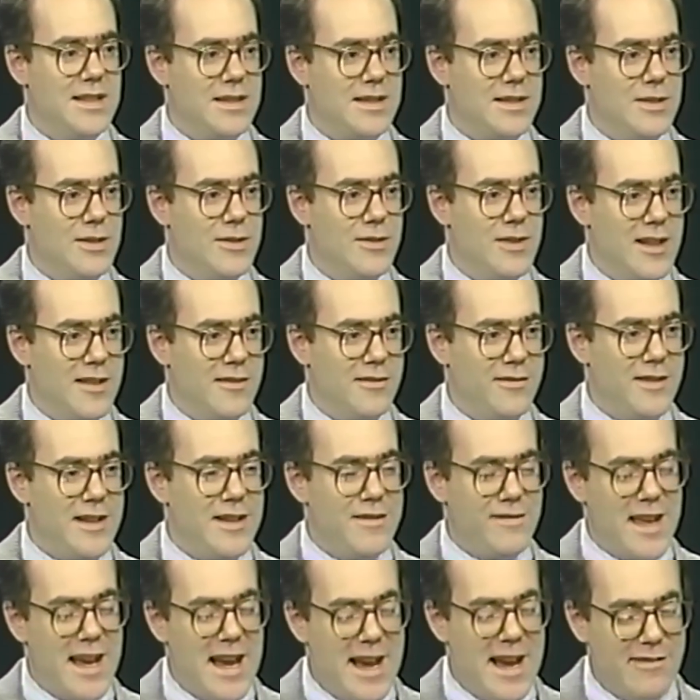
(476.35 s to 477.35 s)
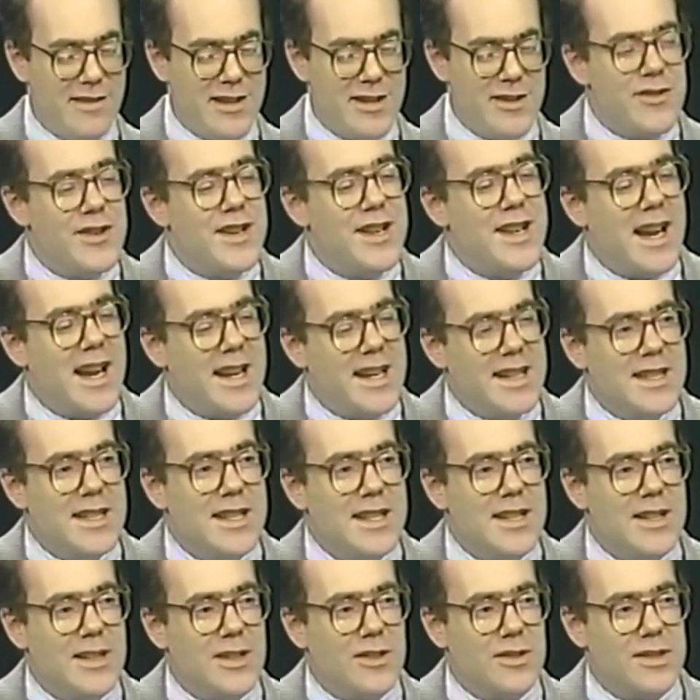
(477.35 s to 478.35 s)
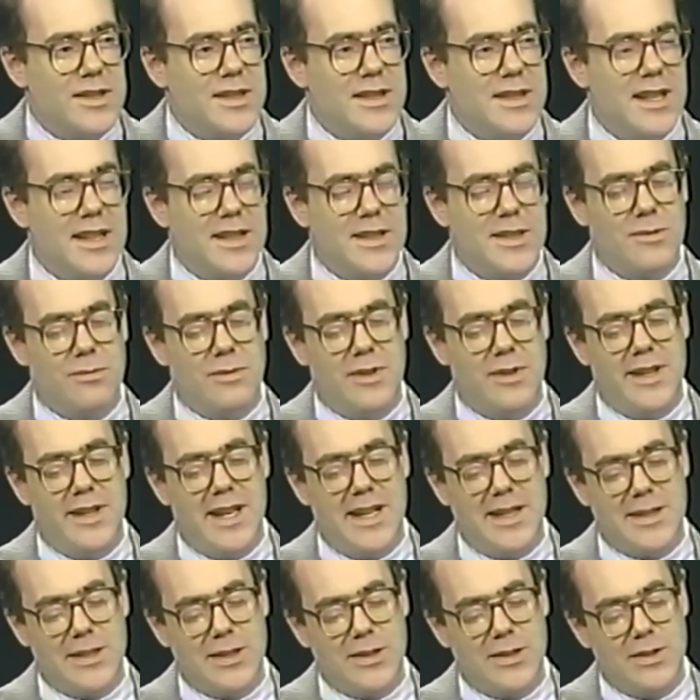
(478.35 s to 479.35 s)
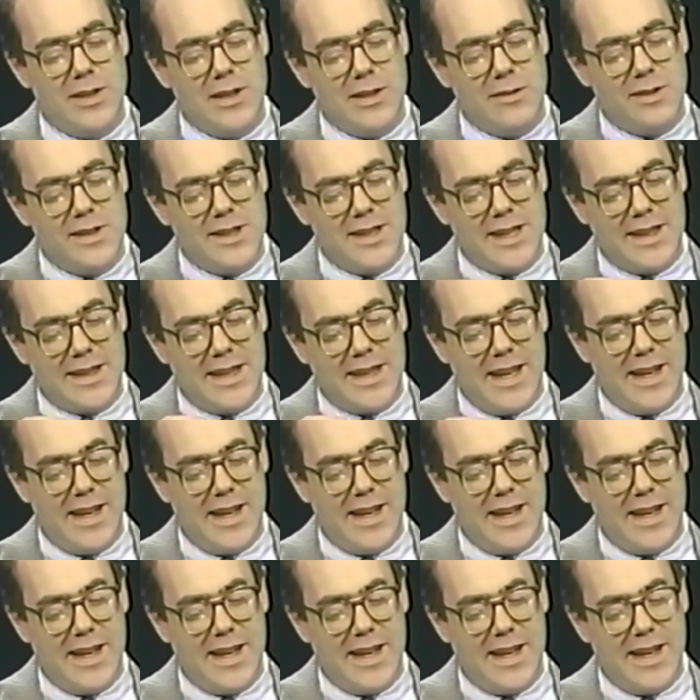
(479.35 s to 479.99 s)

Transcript: to 5th Avenue in 1906, when that street was at